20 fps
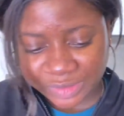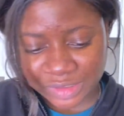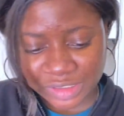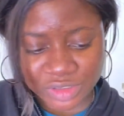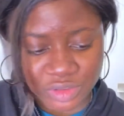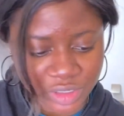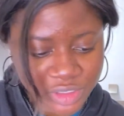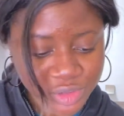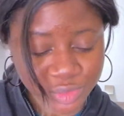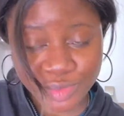just
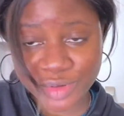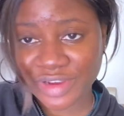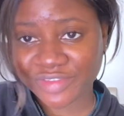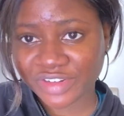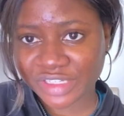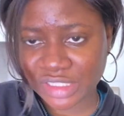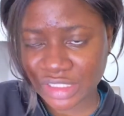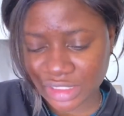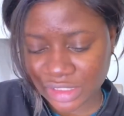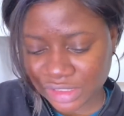going to put
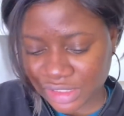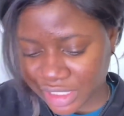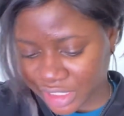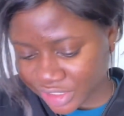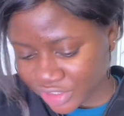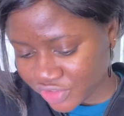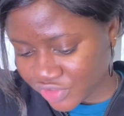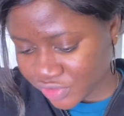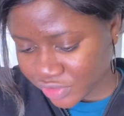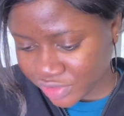everything inside the
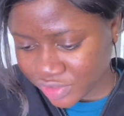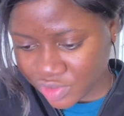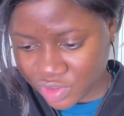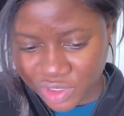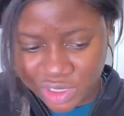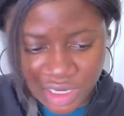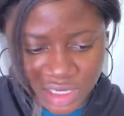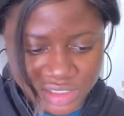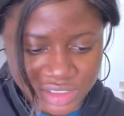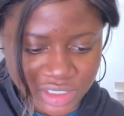tray so you
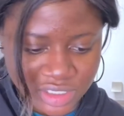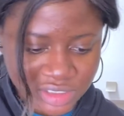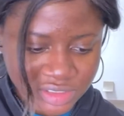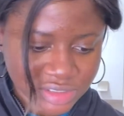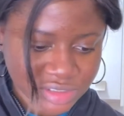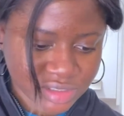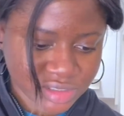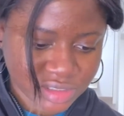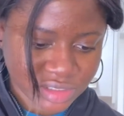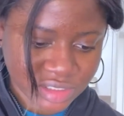guys can
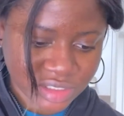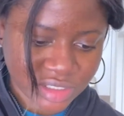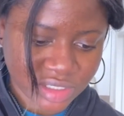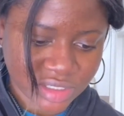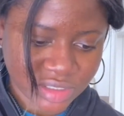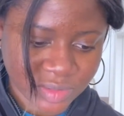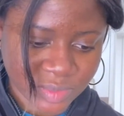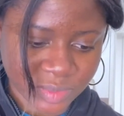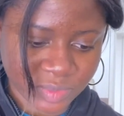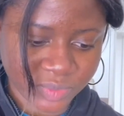see
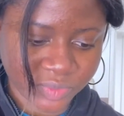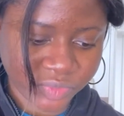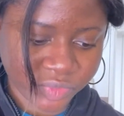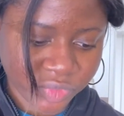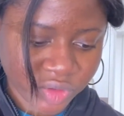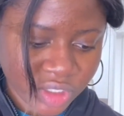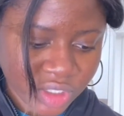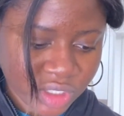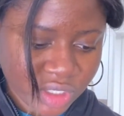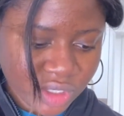
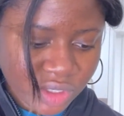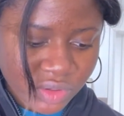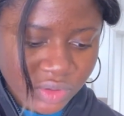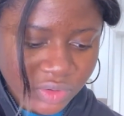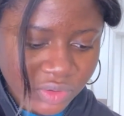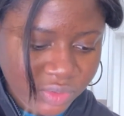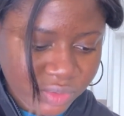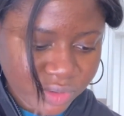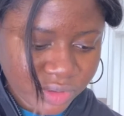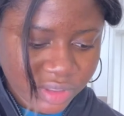
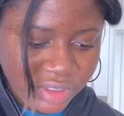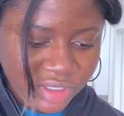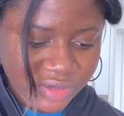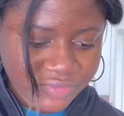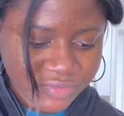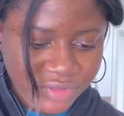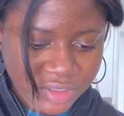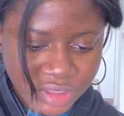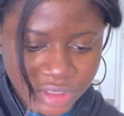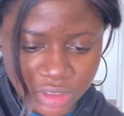
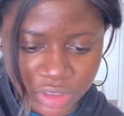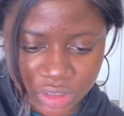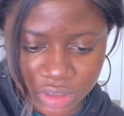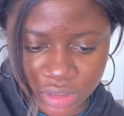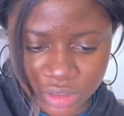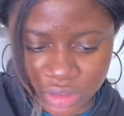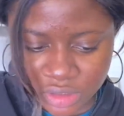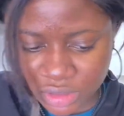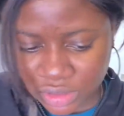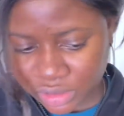
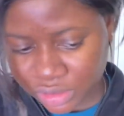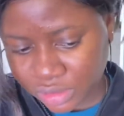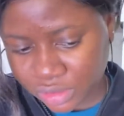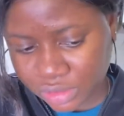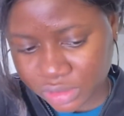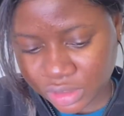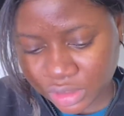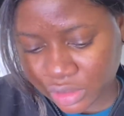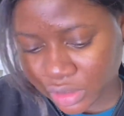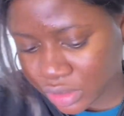everything
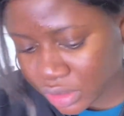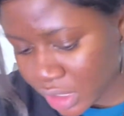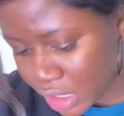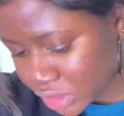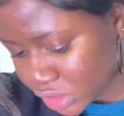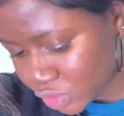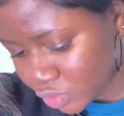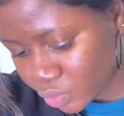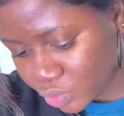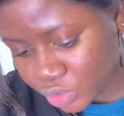
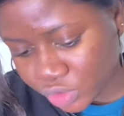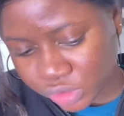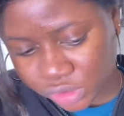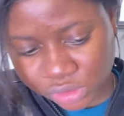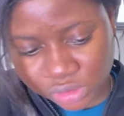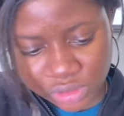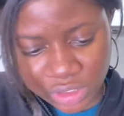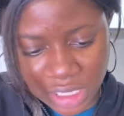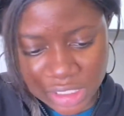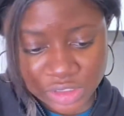at
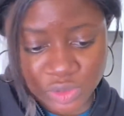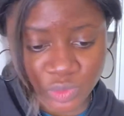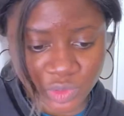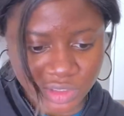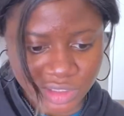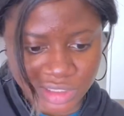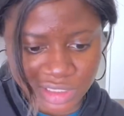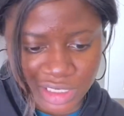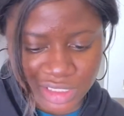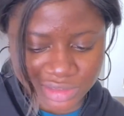one
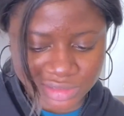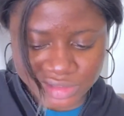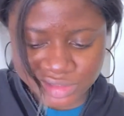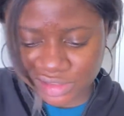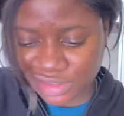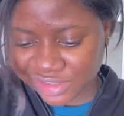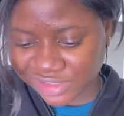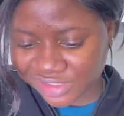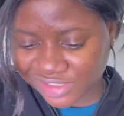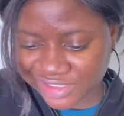
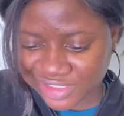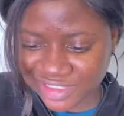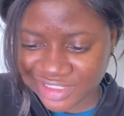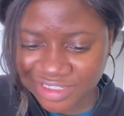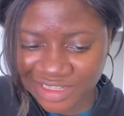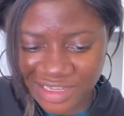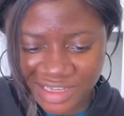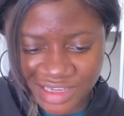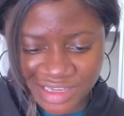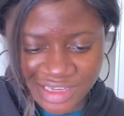glance.
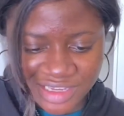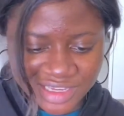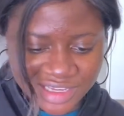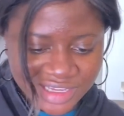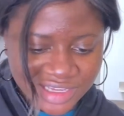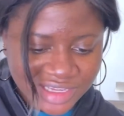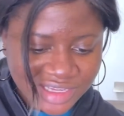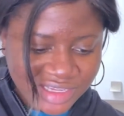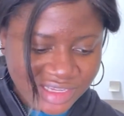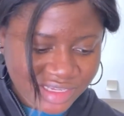
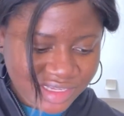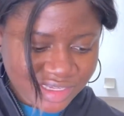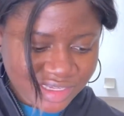So